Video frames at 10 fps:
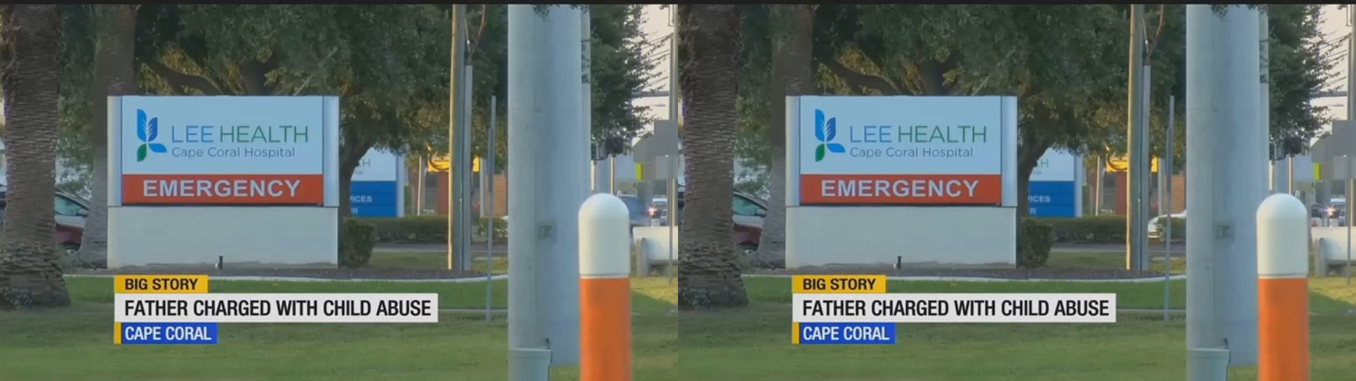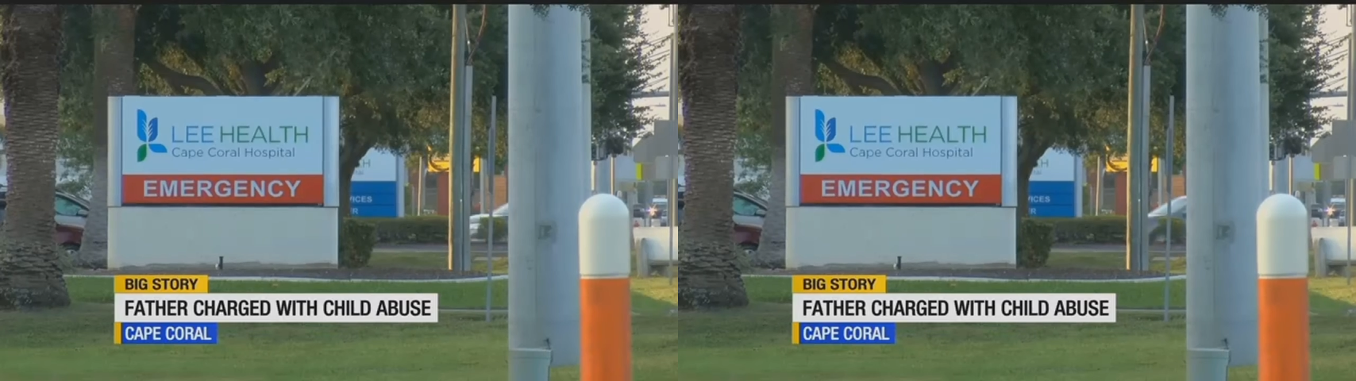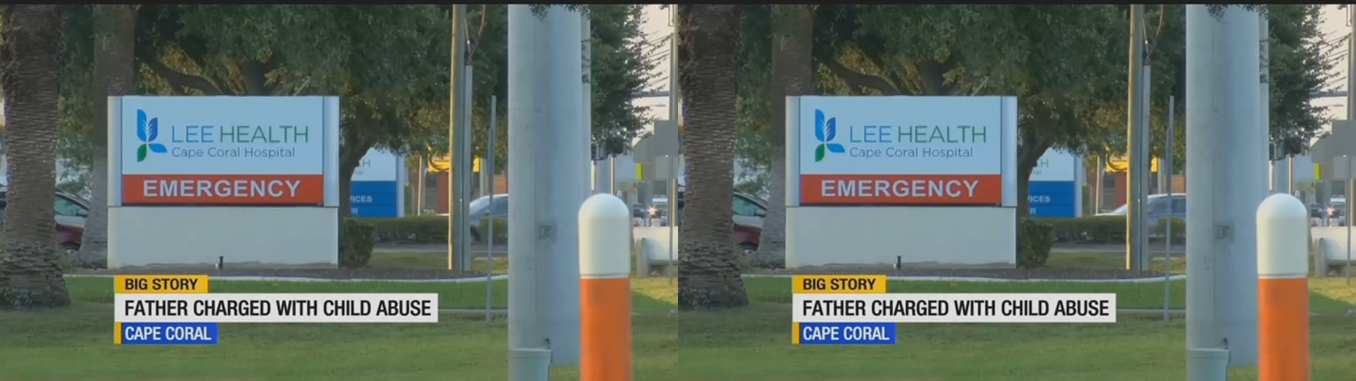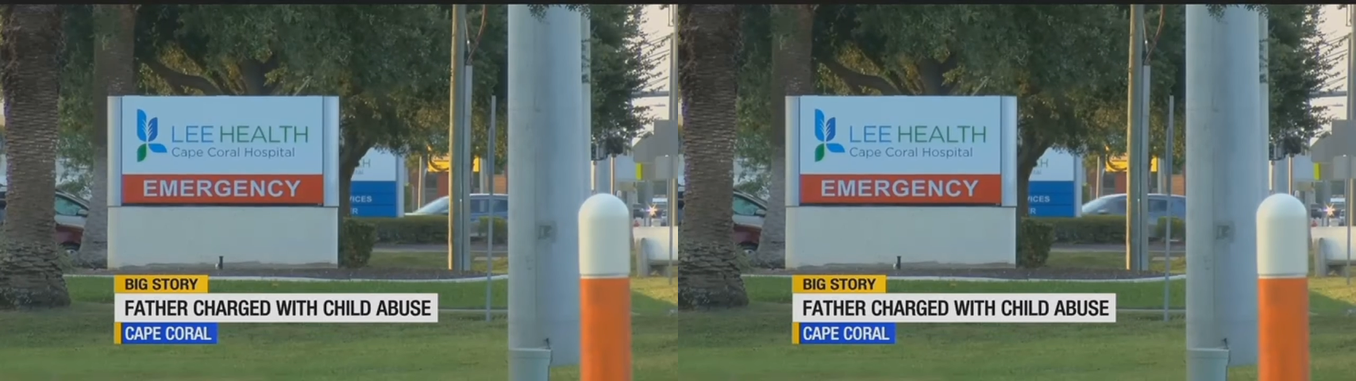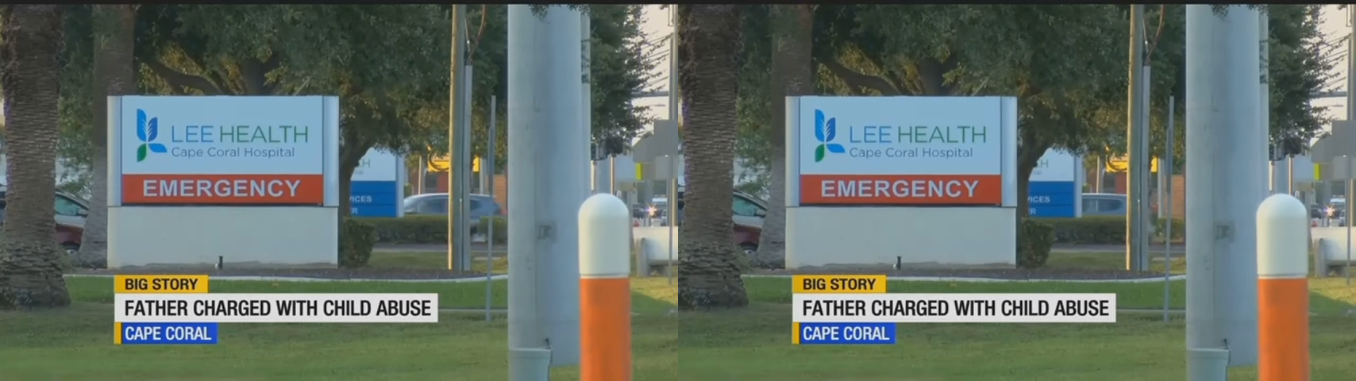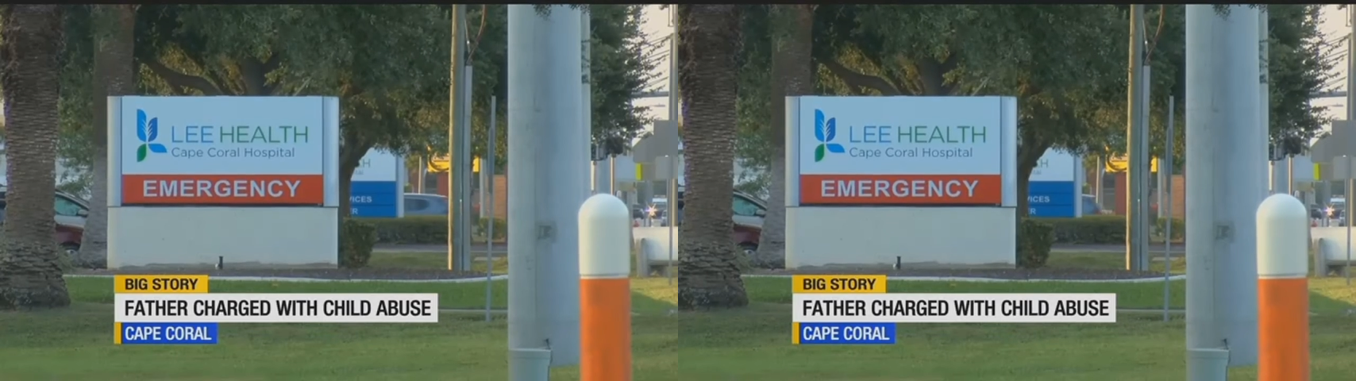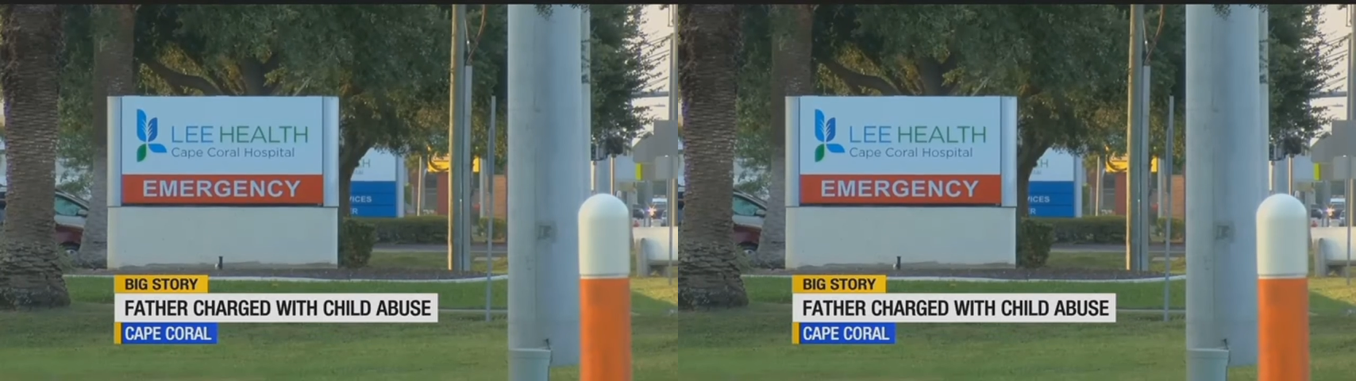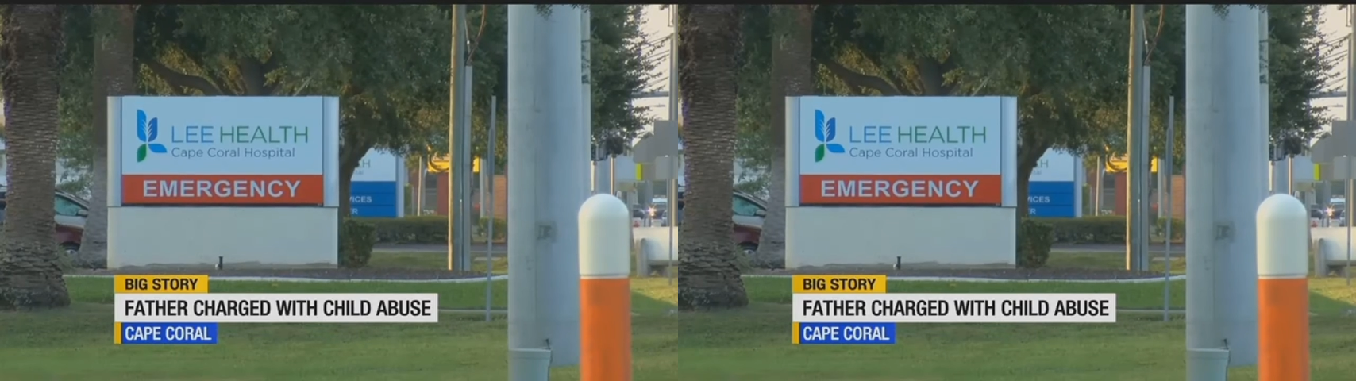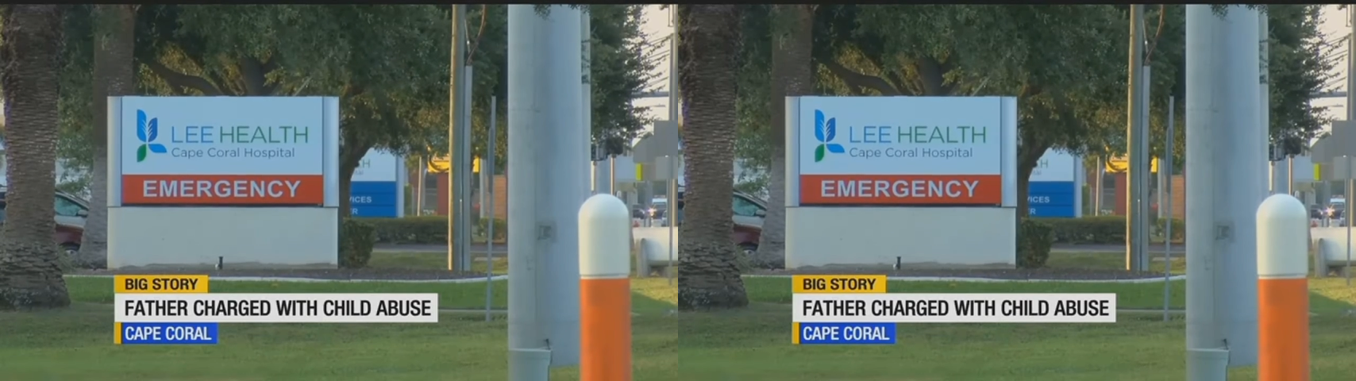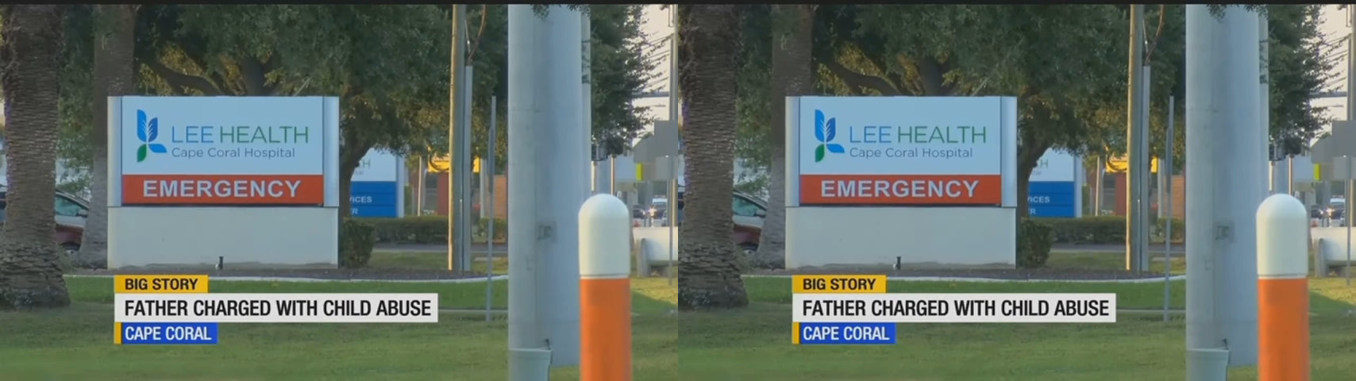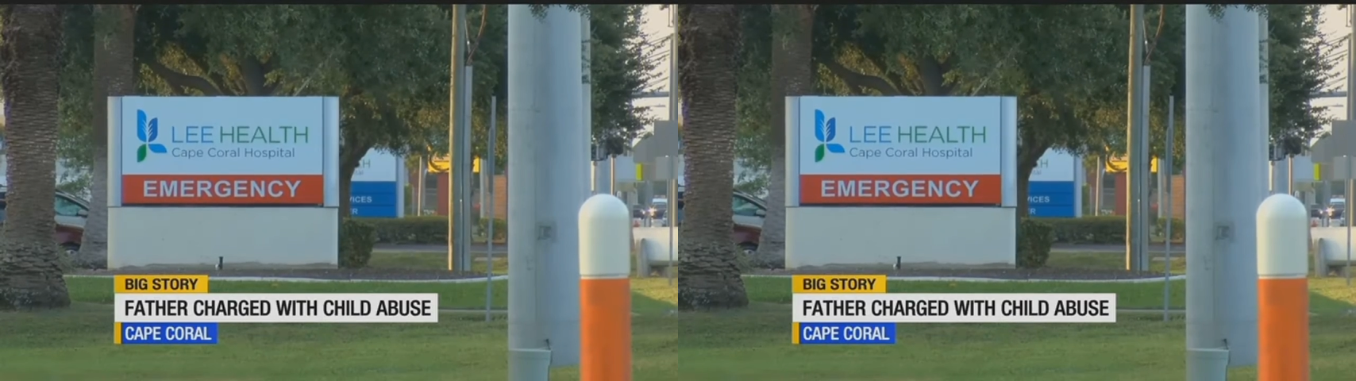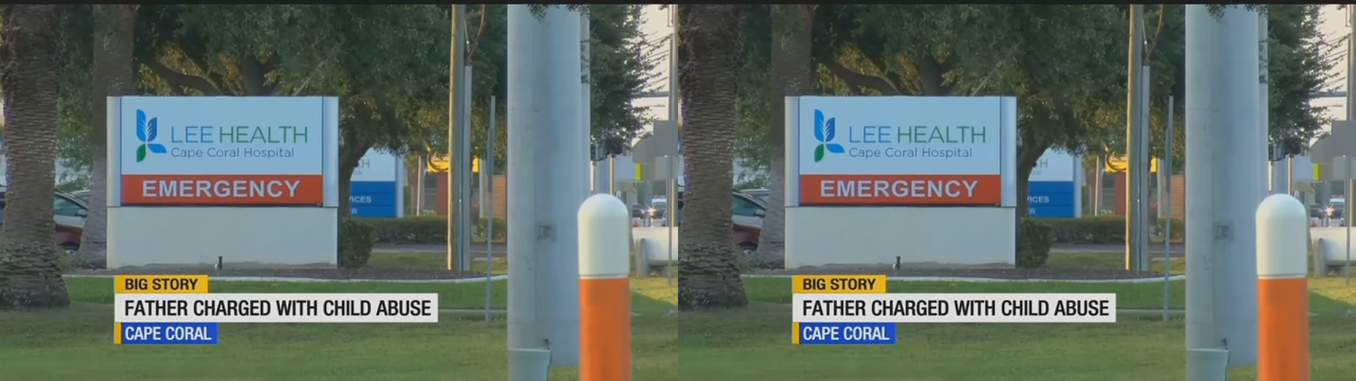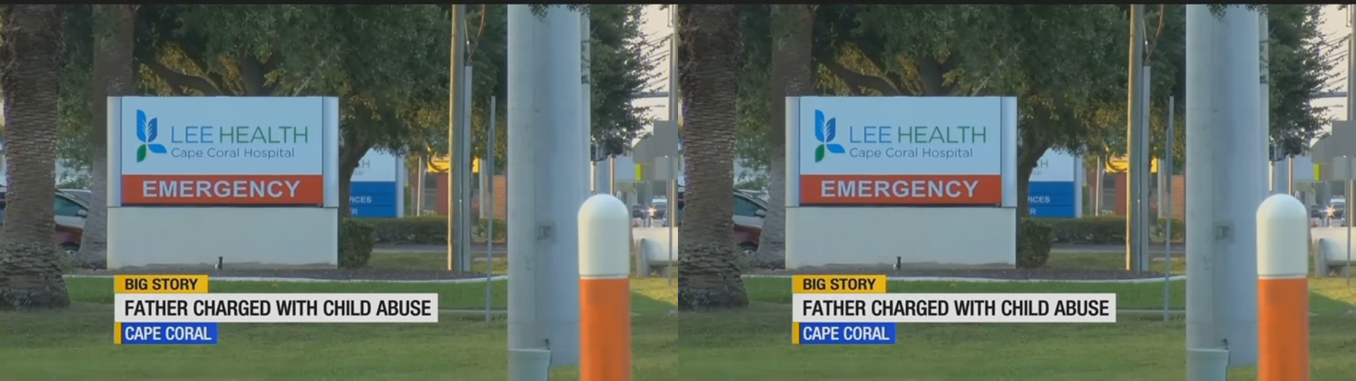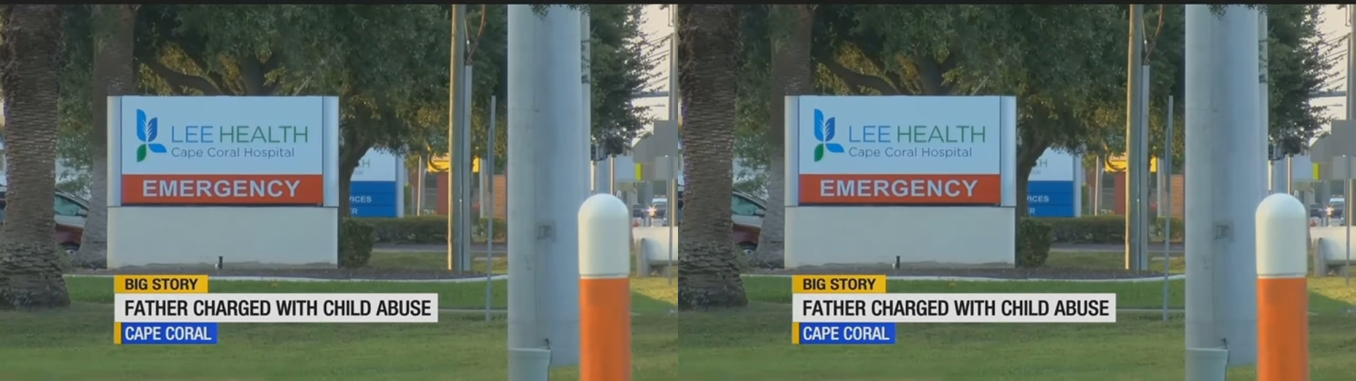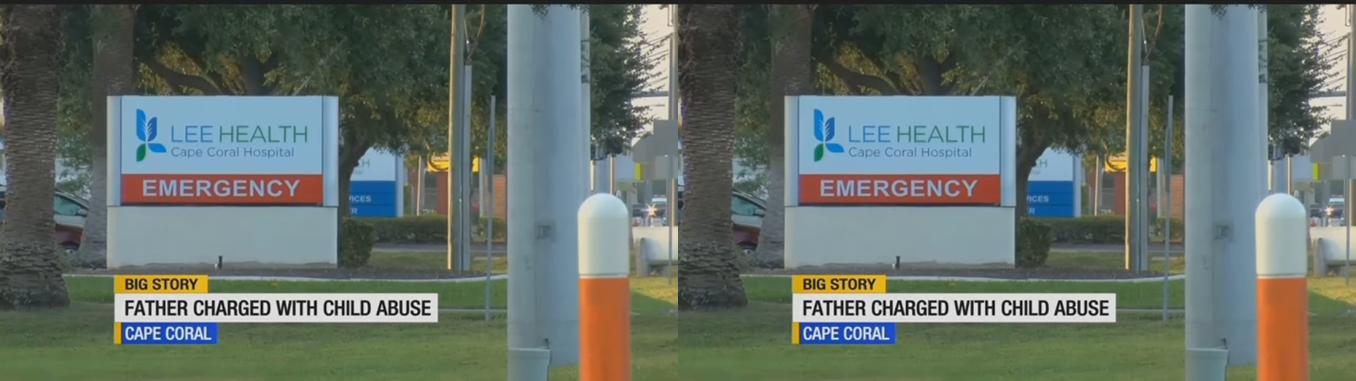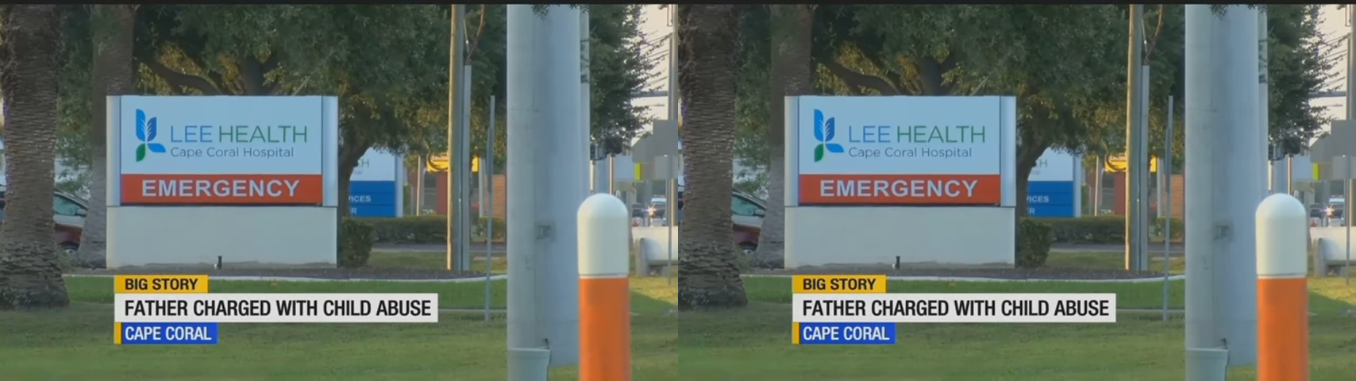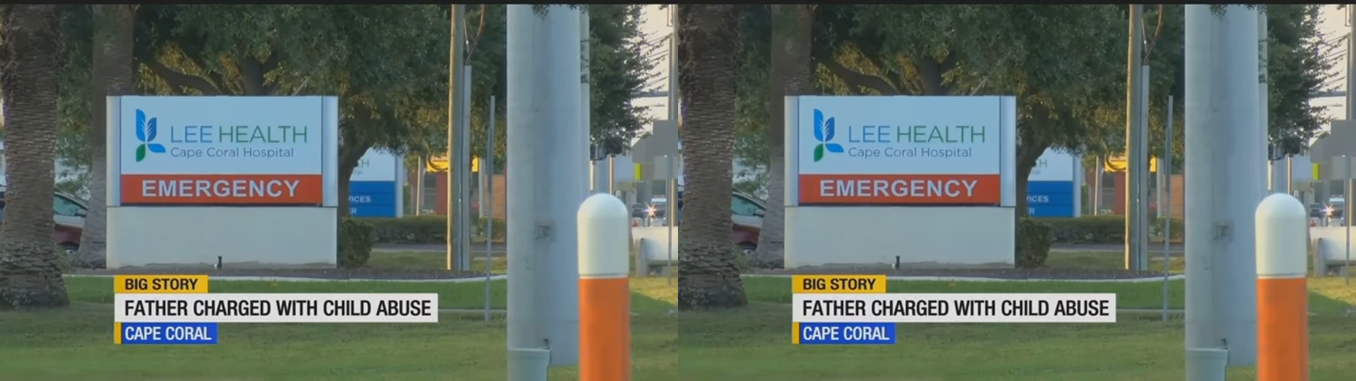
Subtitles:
Nobody's mouth can be seen.